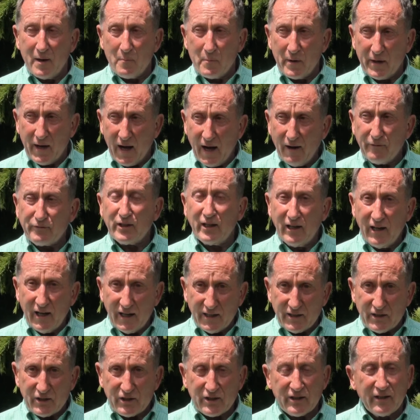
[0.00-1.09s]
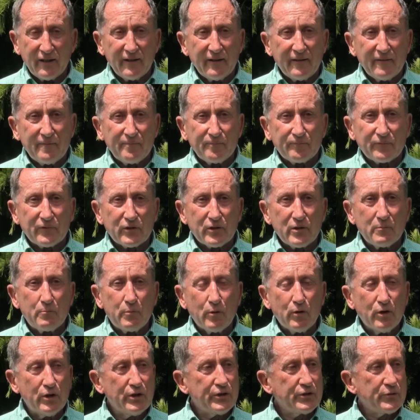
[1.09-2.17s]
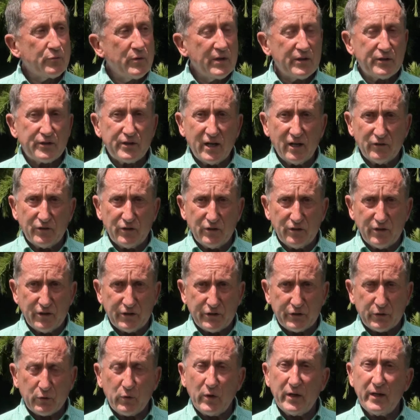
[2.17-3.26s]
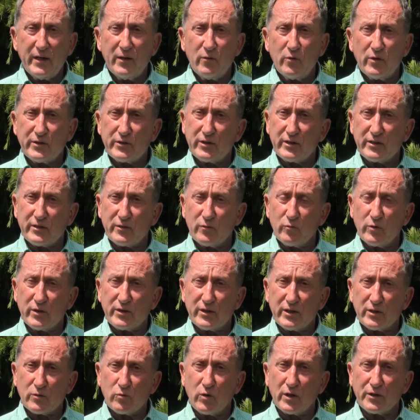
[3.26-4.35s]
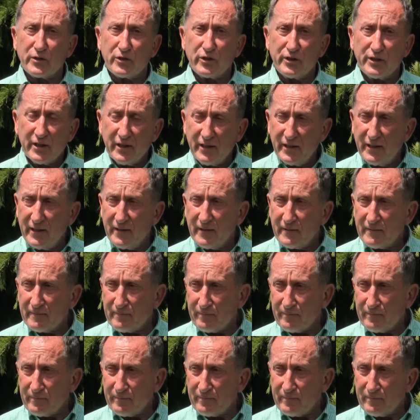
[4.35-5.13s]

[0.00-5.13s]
But after lunch, the boys went down to the square, which is what you did,